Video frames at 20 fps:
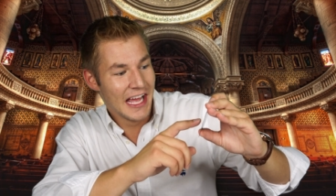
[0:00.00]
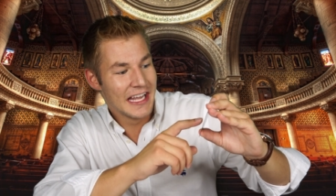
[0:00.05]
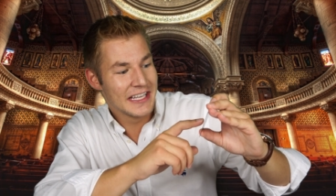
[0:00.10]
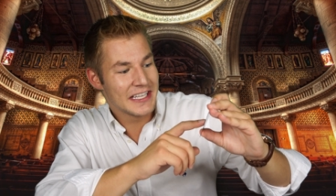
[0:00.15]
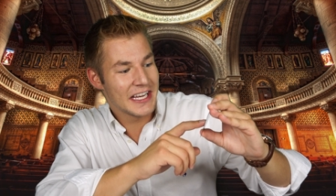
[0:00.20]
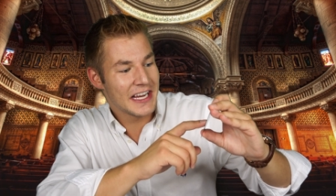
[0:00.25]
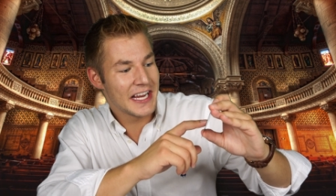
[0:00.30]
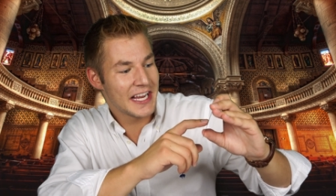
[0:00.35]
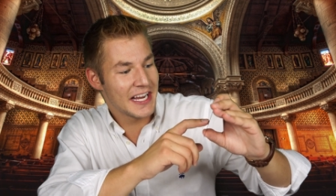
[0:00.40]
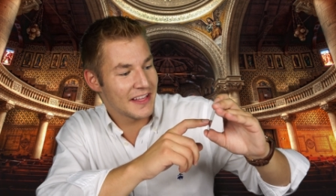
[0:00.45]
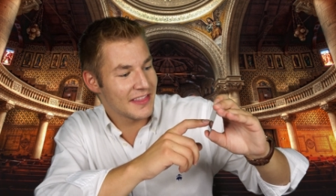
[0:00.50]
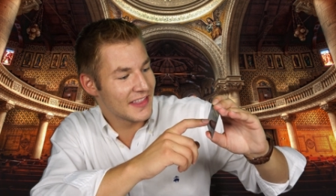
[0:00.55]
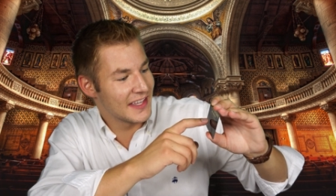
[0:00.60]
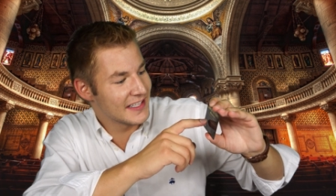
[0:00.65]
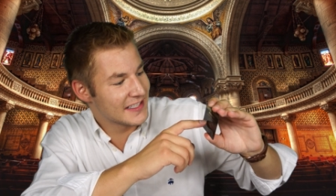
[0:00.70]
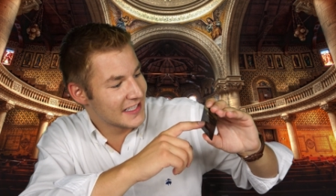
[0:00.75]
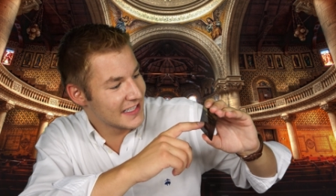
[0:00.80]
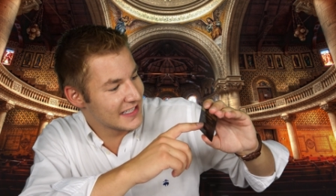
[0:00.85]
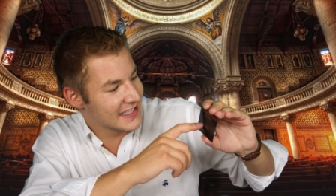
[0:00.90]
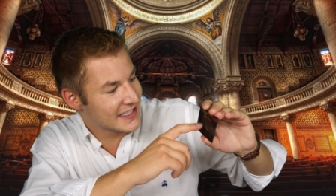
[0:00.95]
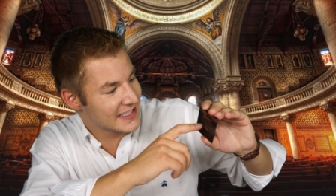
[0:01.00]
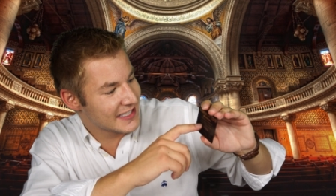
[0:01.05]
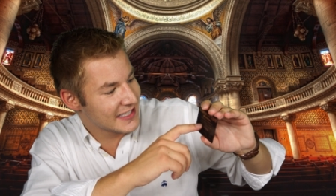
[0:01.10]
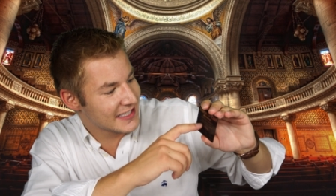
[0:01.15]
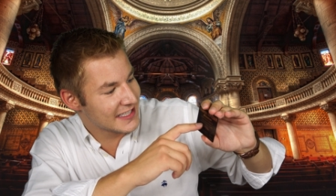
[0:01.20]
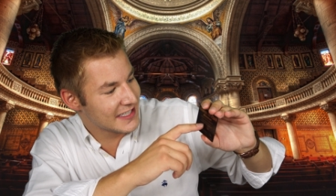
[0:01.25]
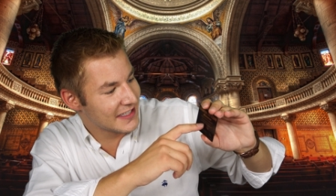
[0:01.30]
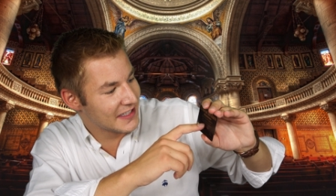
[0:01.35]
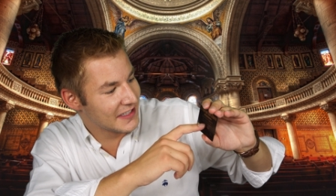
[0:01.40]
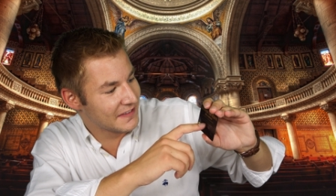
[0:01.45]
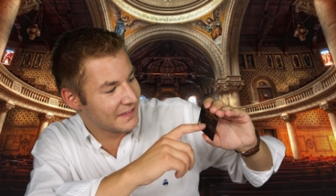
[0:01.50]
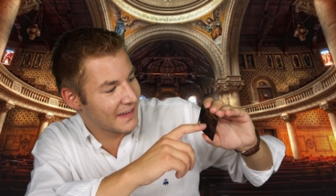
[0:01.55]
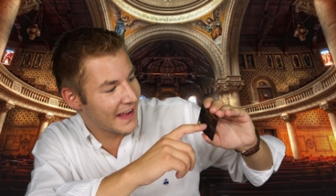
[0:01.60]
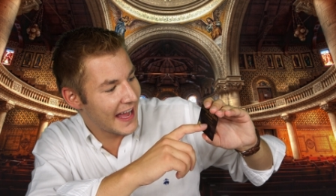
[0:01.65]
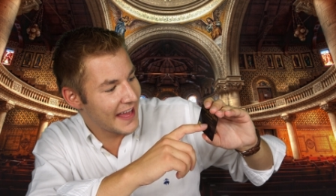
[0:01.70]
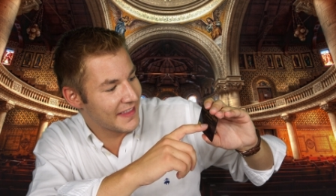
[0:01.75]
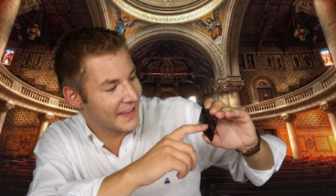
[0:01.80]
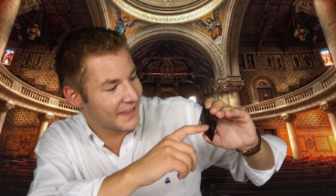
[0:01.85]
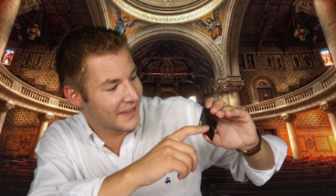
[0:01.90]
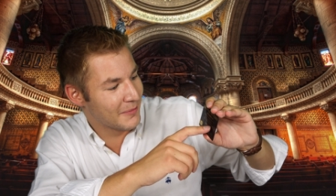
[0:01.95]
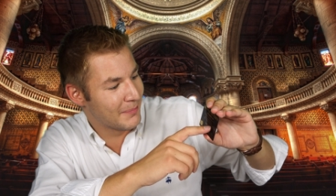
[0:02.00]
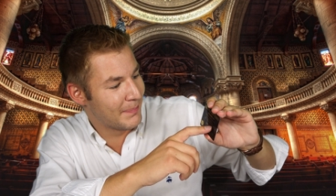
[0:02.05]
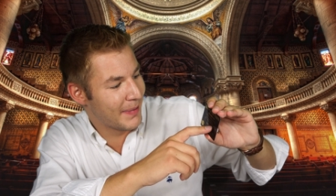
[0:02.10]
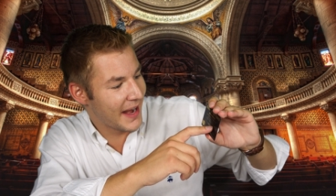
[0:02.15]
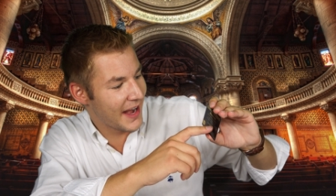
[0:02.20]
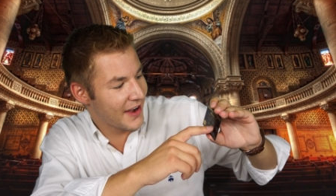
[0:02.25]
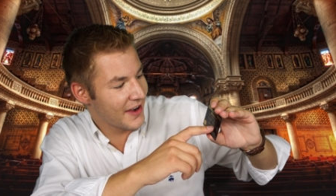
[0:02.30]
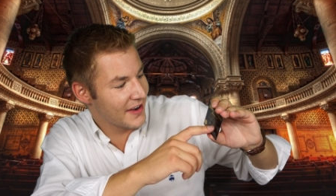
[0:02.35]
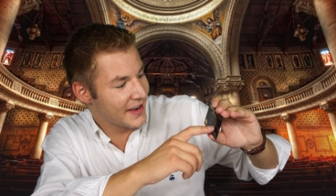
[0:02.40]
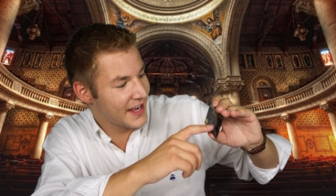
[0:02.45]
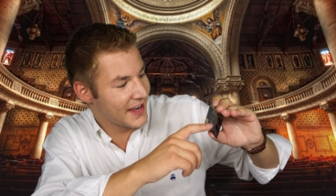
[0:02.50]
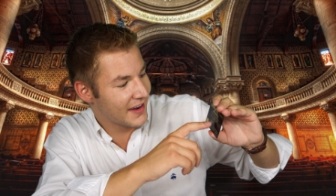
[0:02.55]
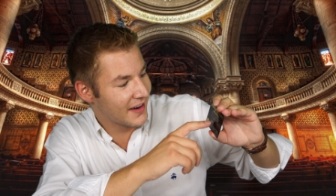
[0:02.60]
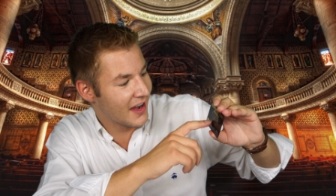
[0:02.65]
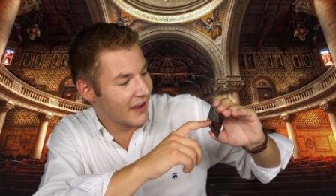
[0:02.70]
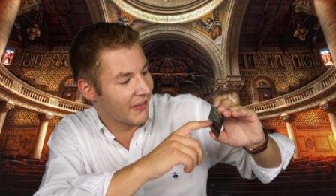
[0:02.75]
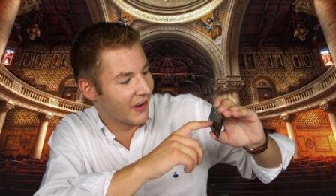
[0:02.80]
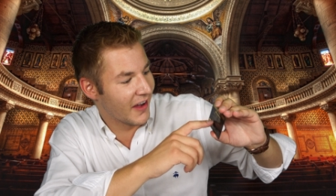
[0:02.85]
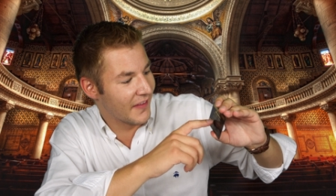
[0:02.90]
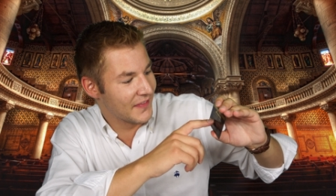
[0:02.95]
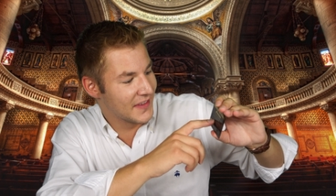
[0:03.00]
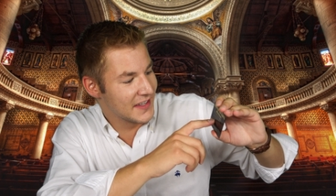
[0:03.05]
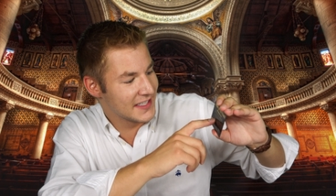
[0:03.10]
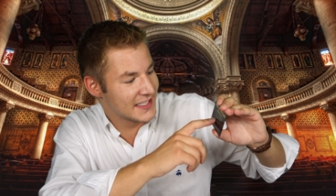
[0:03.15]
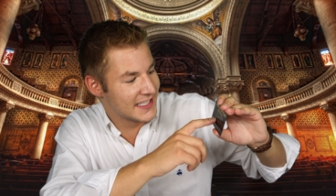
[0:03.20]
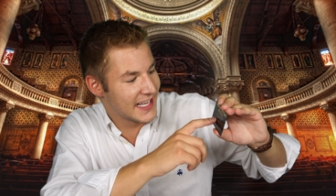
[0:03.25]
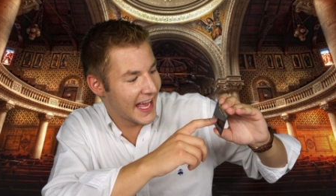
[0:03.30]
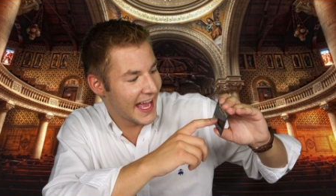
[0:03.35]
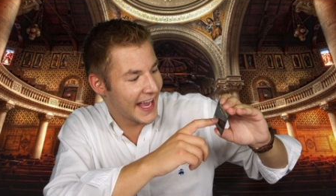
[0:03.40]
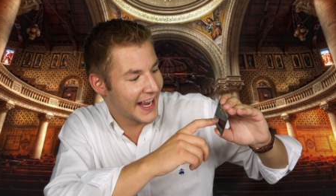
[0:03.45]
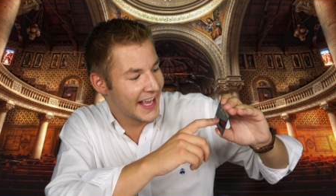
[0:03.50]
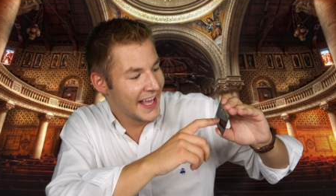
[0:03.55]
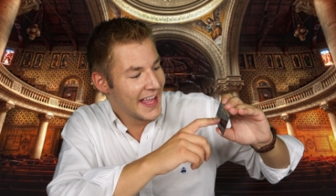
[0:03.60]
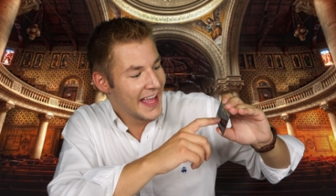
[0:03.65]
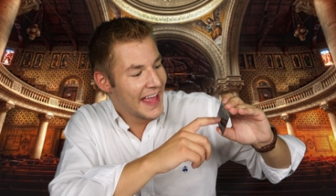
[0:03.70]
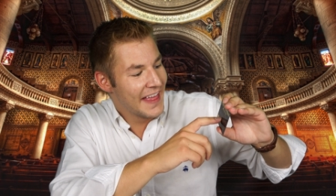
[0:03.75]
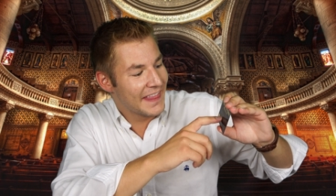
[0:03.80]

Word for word: To, this is to certify that the bearer hereof on this day,